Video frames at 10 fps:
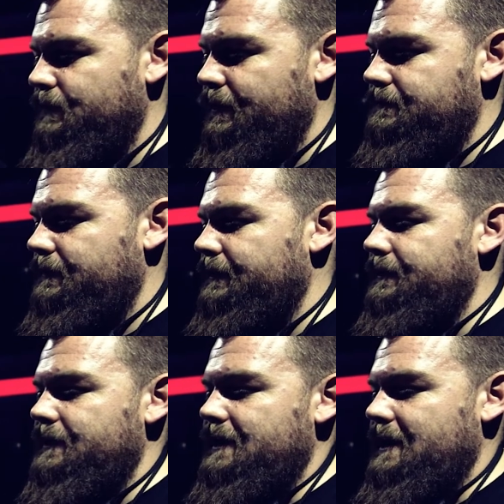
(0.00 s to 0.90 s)
workflow
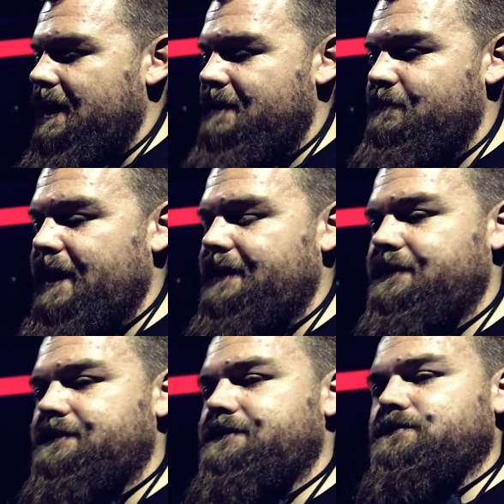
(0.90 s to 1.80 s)
and make
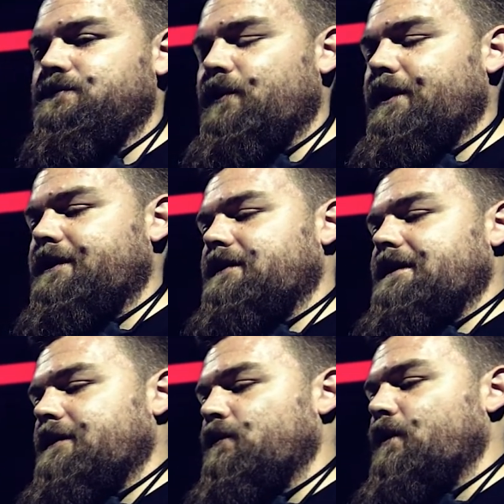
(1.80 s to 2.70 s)
this work
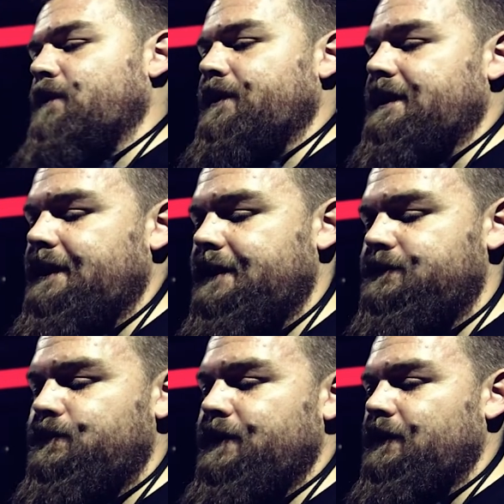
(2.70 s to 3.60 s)
the way we need
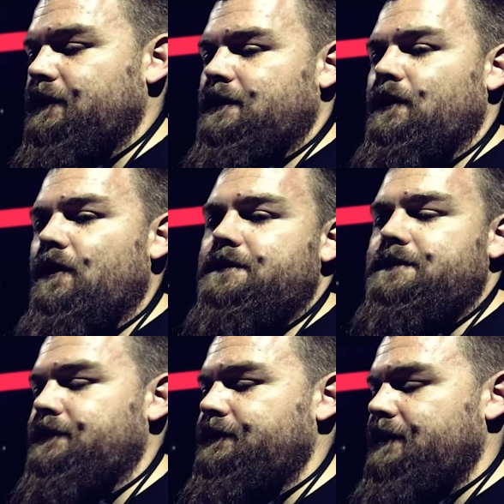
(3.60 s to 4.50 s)
it. We're not locked
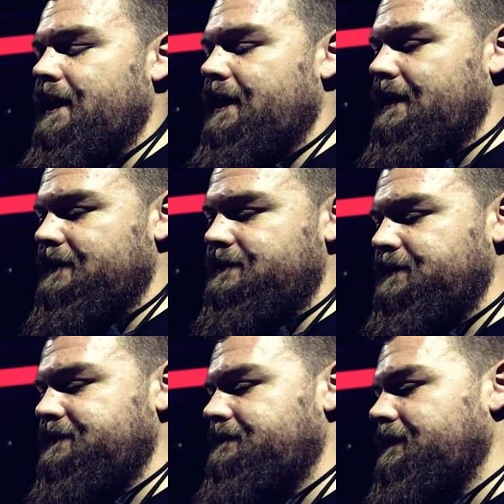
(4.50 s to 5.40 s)
to a
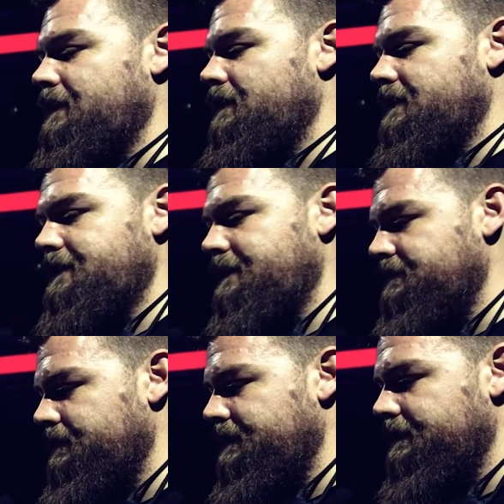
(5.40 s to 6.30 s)
specific
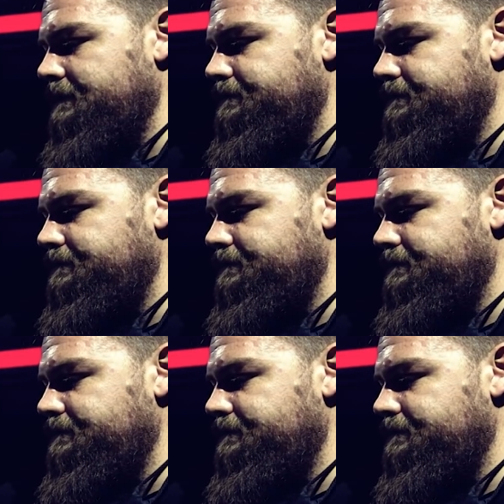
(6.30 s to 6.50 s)
architecture with it.